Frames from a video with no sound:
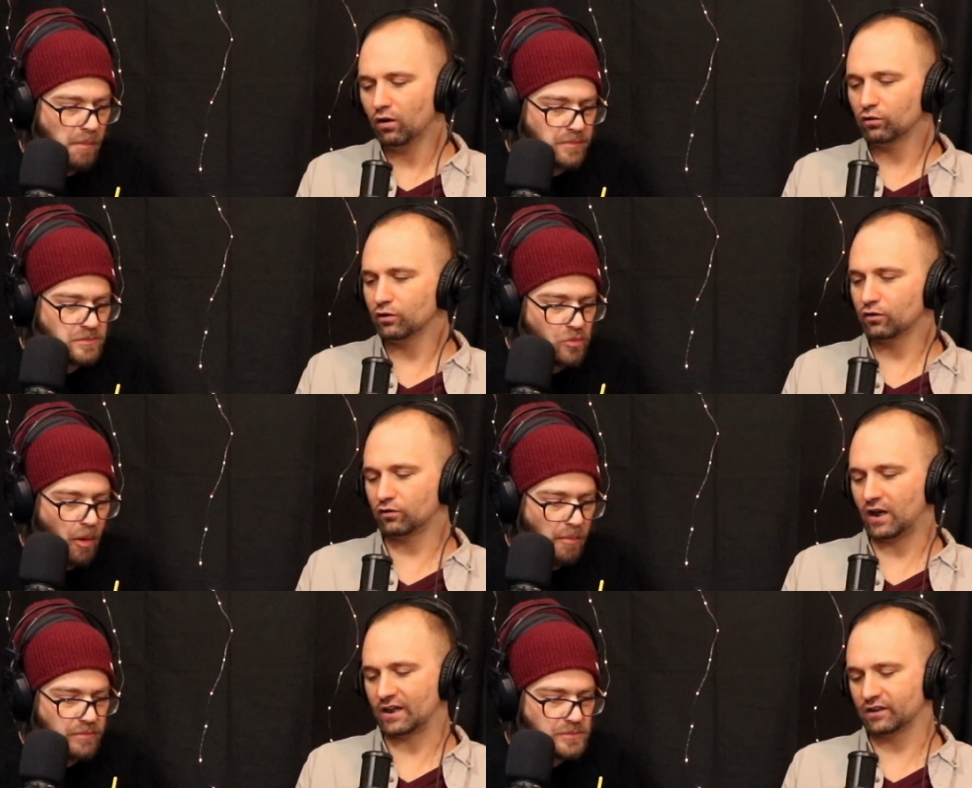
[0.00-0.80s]
Speaker 1: A
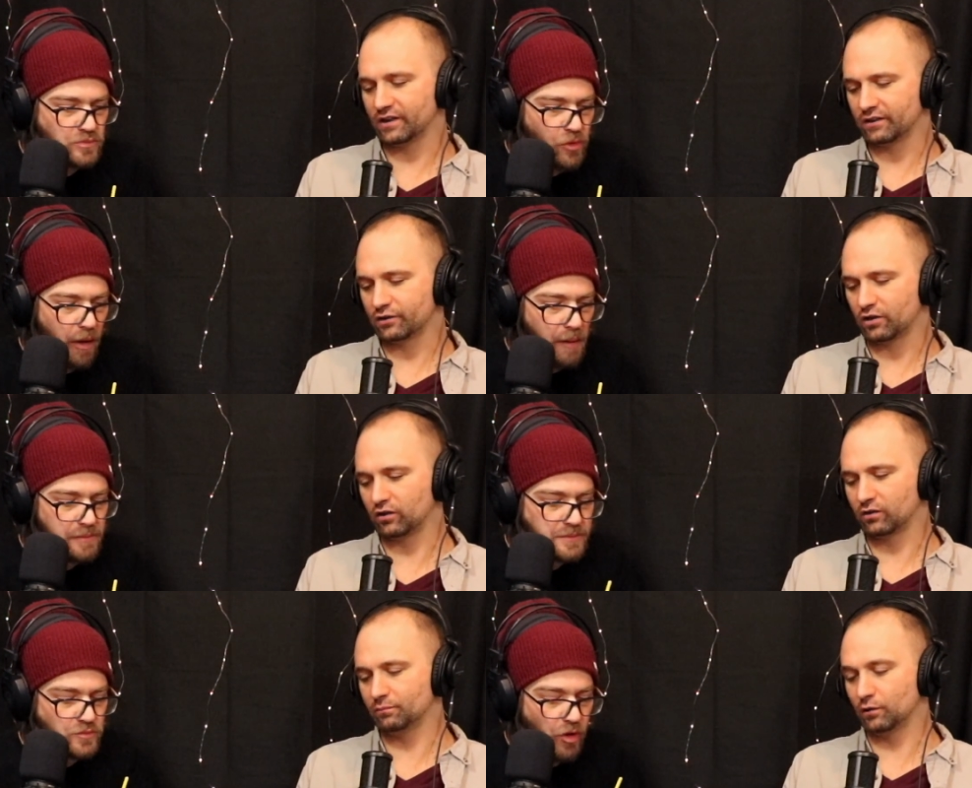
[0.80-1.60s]
little lacking on the
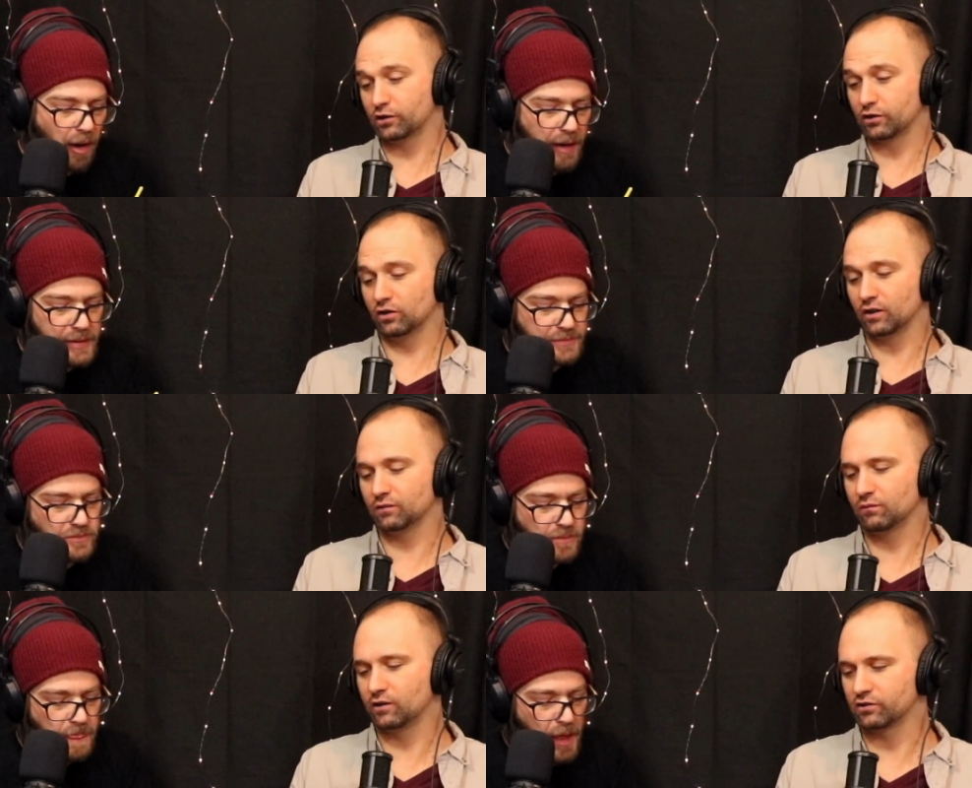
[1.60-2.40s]
chocolate. It's
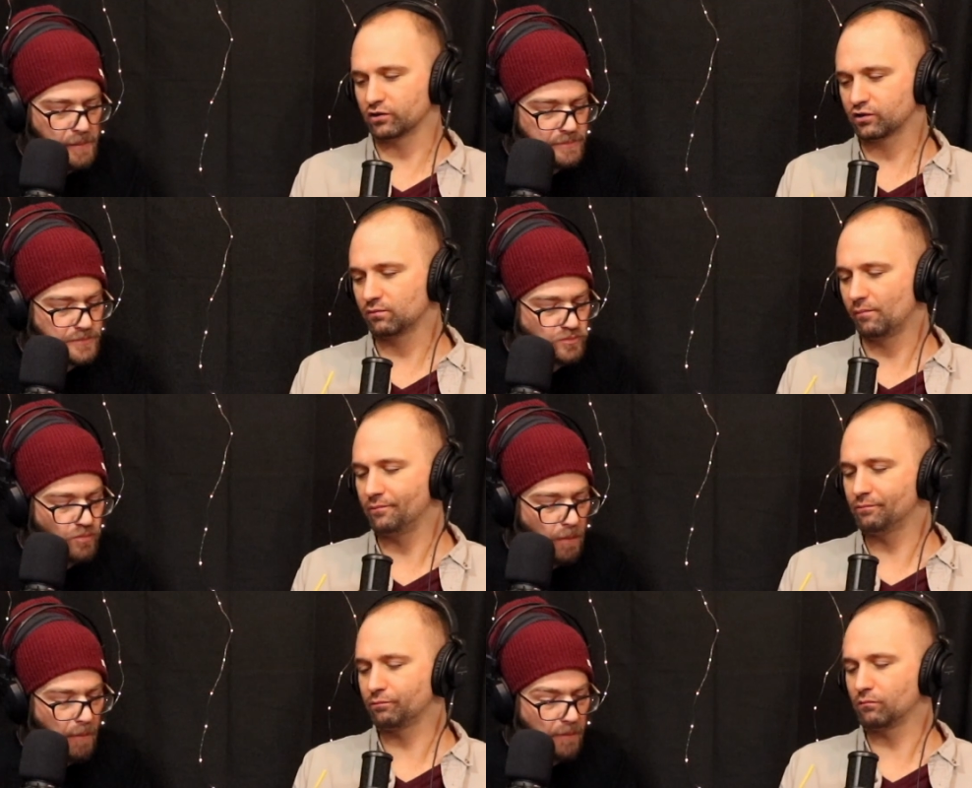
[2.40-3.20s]
good. It's just
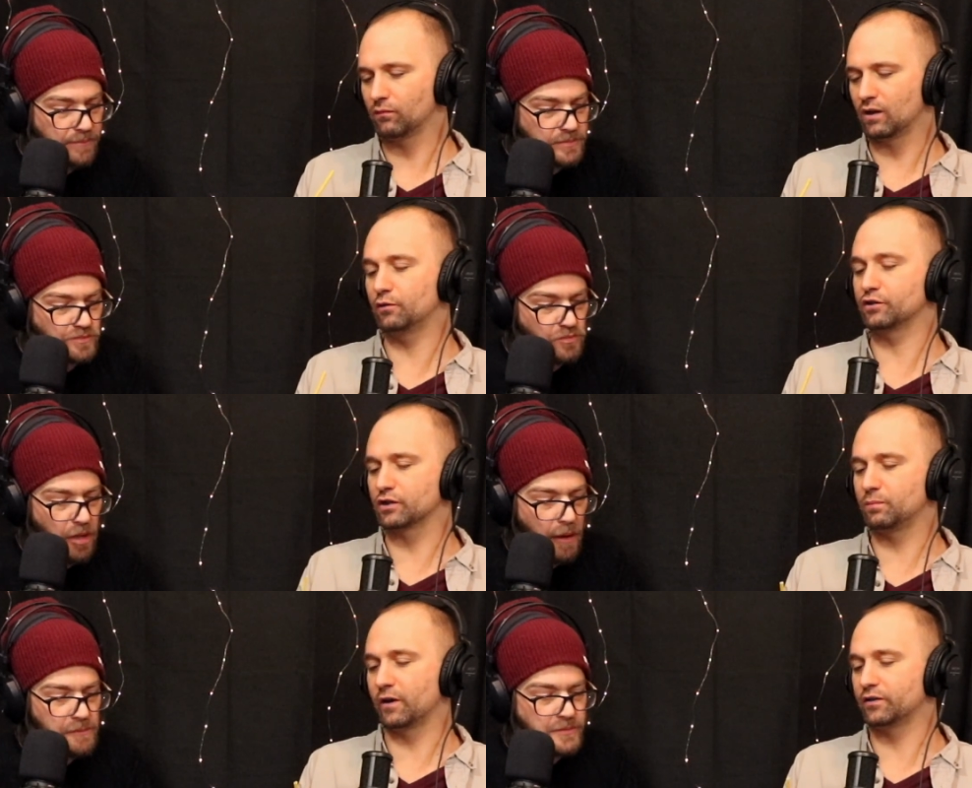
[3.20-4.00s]
I was
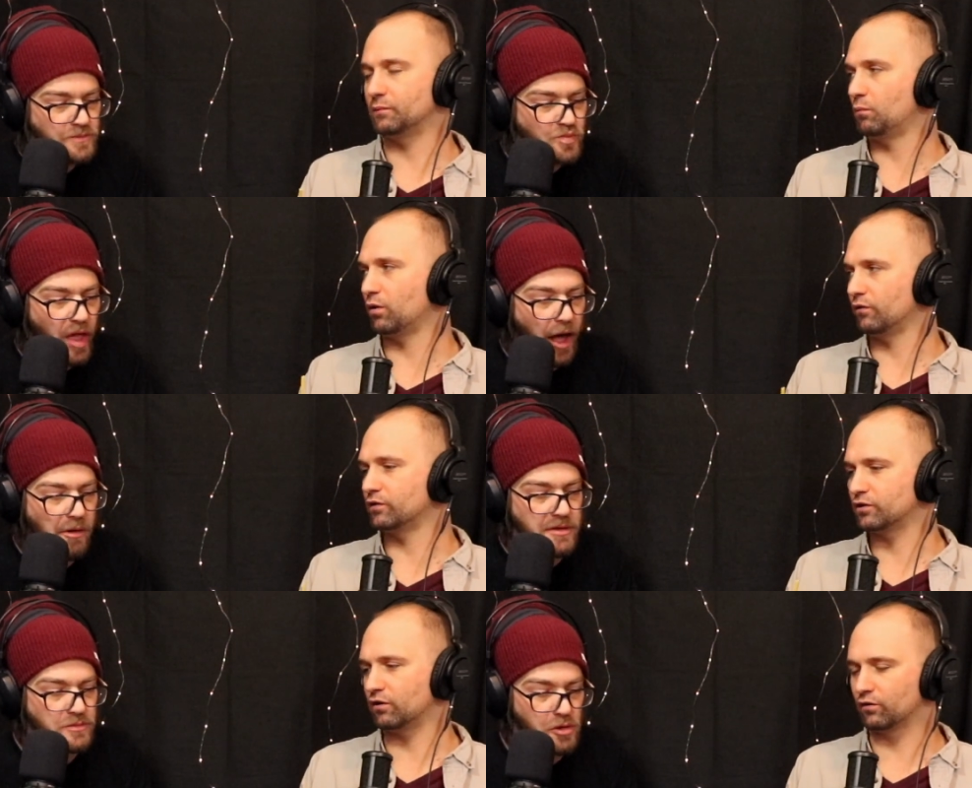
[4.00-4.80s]
expecting more. I
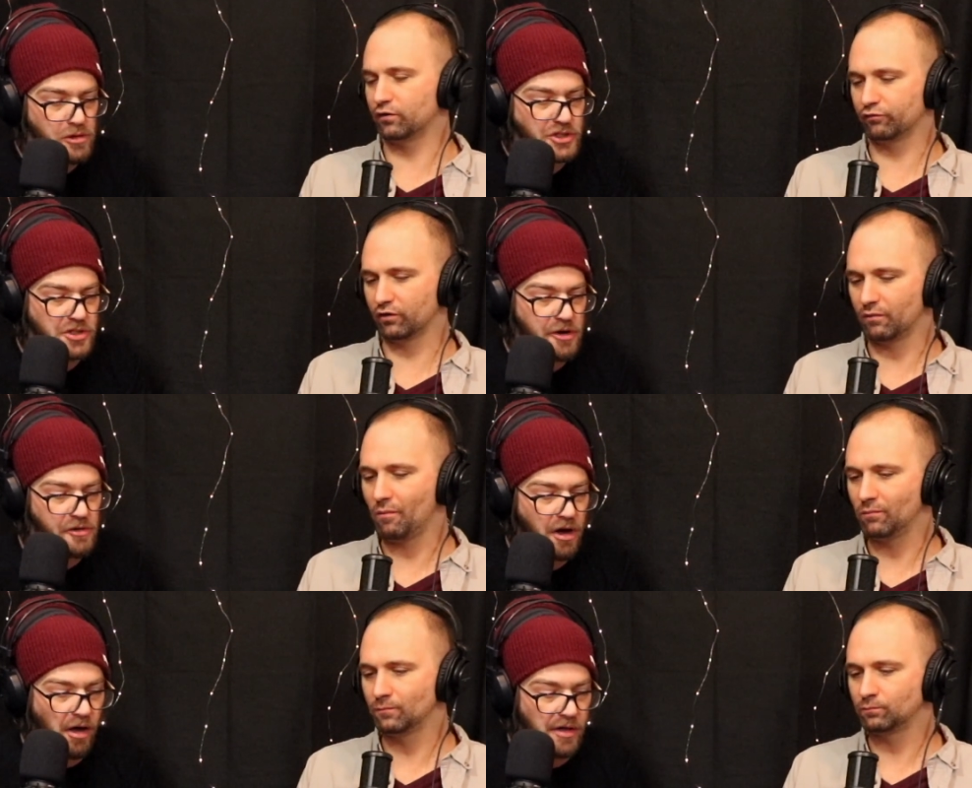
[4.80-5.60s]
would more
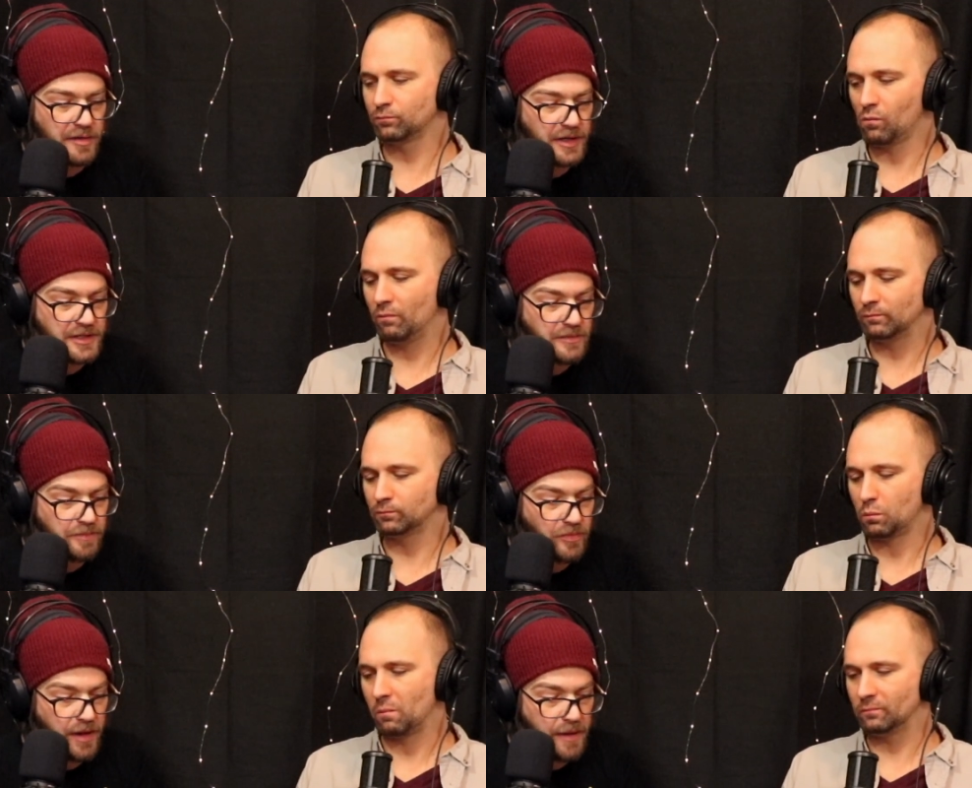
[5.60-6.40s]
Speaker 2: so call it like a
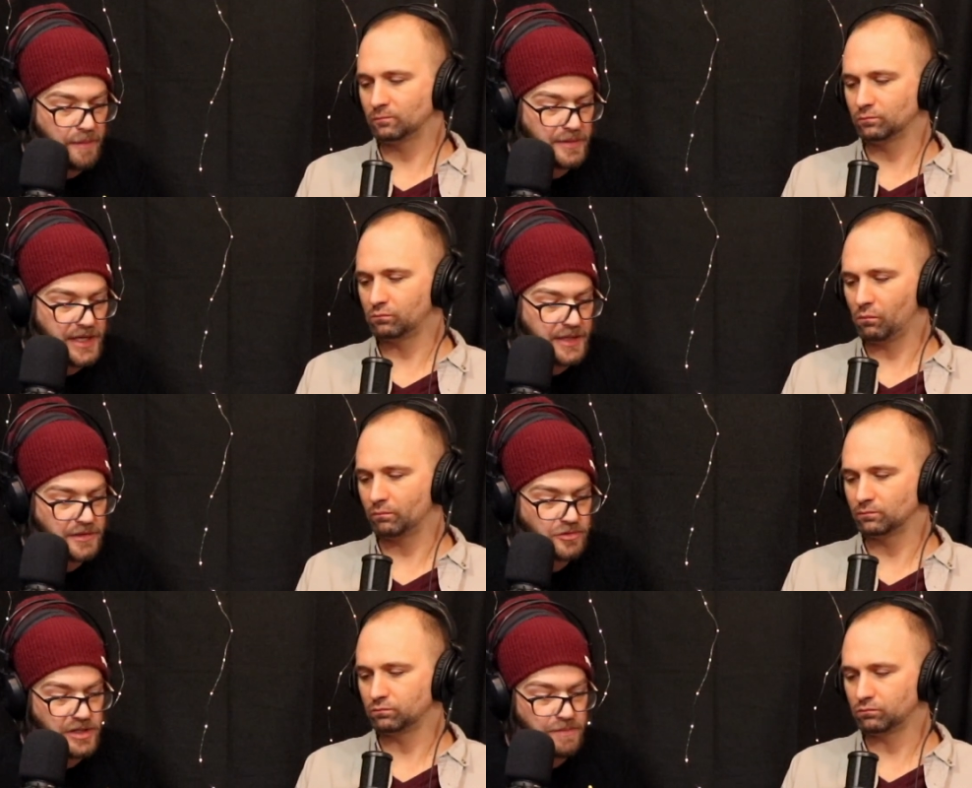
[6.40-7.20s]
like a banana
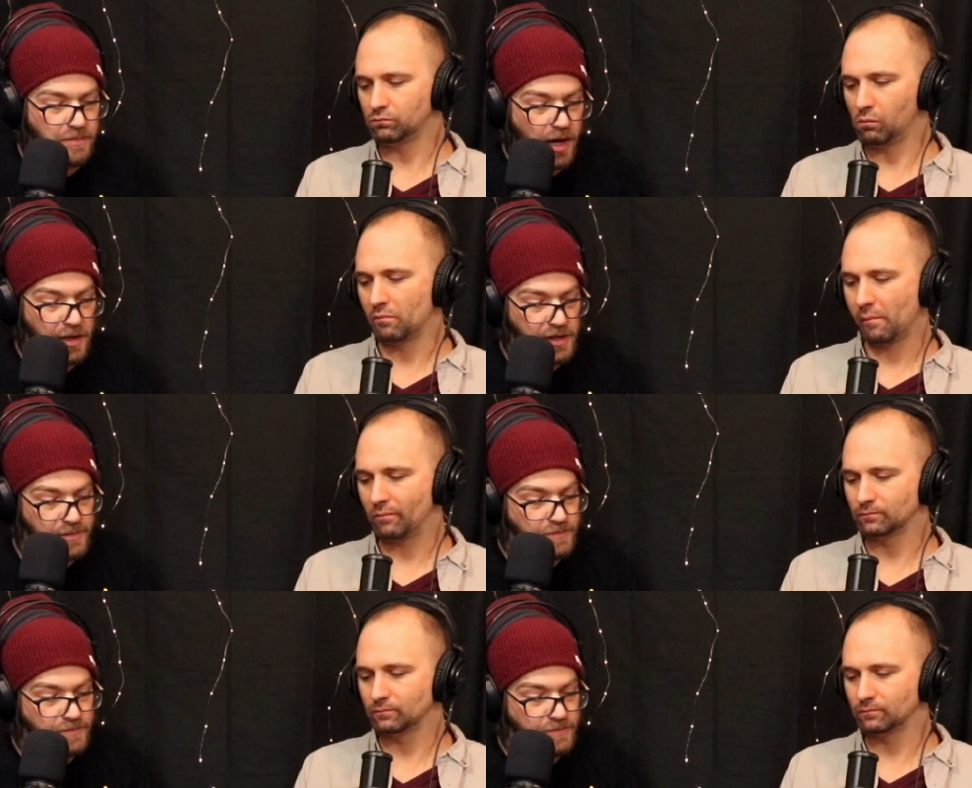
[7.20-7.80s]
cream pocky.